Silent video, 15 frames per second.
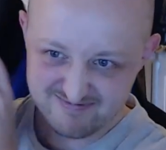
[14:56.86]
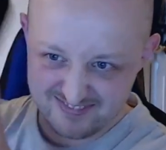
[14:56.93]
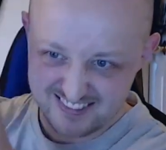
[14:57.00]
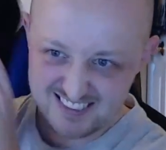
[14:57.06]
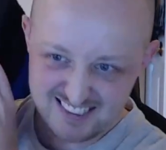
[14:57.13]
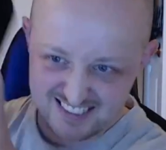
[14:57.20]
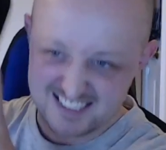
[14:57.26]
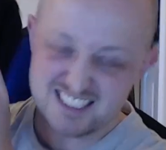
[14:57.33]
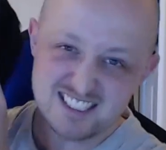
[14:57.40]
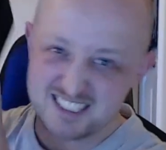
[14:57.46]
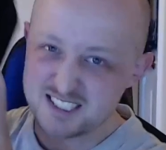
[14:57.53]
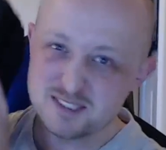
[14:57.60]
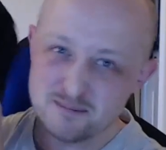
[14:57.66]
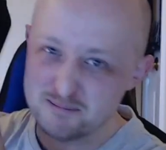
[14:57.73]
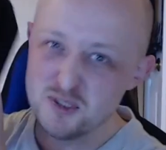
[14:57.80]
they don't
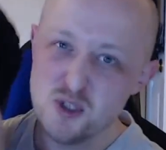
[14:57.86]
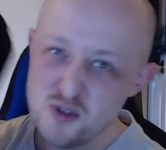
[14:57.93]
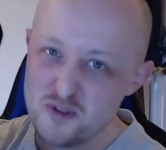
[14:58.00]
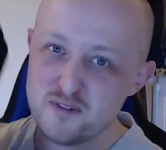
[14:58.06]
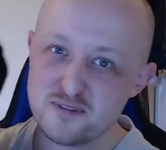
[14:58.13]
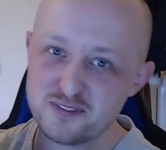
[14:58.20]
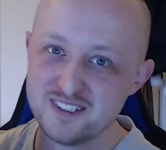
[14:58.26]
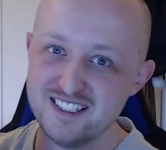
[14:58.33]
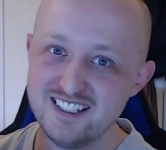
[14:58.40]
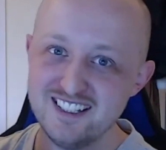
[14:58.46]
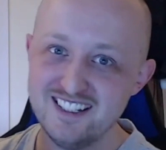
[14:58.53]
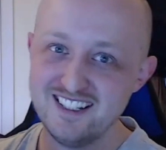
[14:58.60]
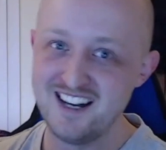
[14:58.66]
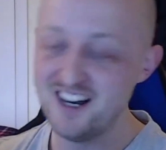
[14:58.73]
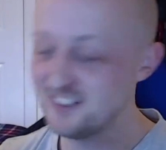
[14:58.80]
move
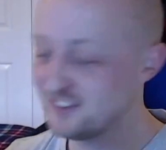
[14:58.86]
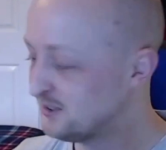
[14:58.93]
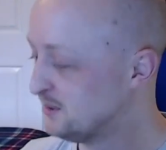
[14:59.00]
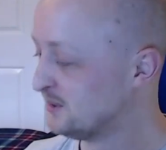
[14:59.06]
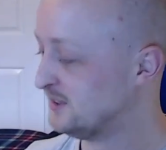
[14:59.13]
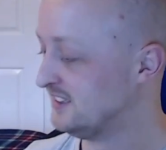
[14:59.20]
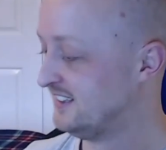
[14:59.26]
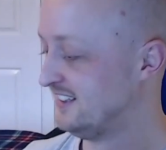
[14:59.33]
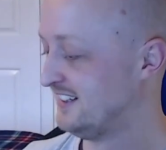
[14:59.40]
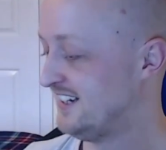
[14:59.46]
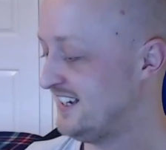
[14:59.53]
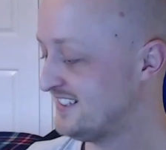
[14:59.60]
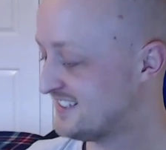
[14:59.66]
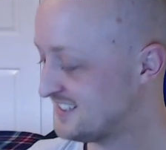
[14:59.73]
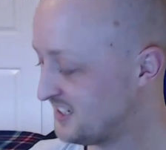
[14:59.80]
at all. It's
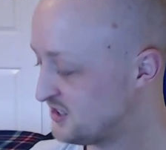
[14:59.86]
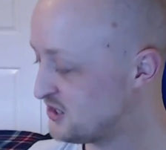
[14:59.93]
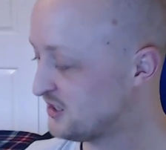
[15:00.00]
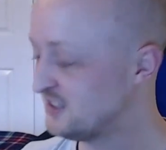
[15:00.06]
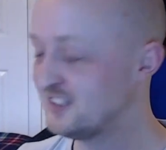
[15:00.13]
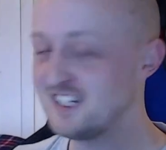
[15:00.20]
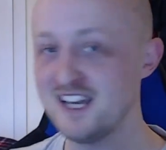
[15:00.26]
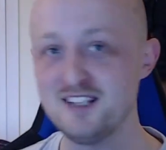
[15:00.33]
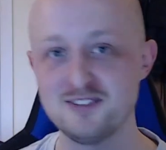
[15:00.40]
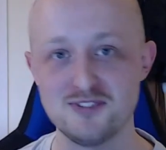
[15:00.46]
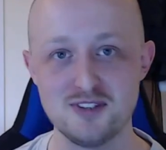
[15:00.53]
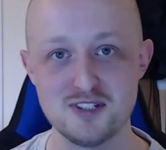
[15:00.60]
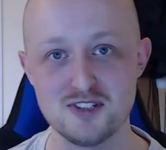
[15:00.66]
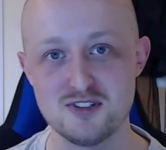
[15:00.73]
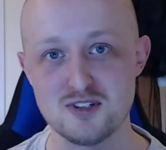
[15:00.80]
such a good case for the
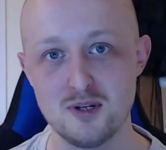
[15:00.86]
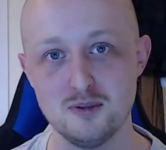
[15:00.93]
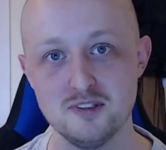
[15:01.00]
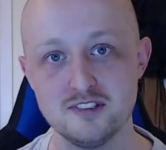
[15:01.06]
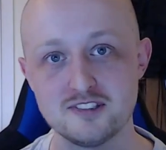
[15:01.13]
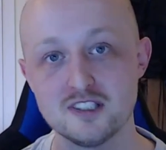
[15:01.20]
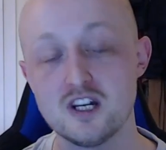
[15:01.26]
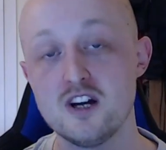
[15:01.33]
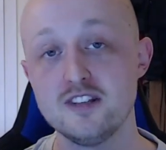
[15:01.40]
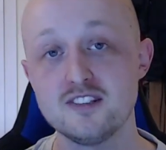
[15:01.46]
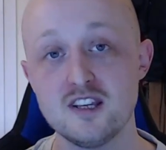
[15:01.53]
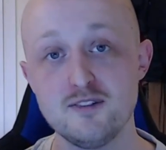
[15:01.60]
controllers. So guys, if you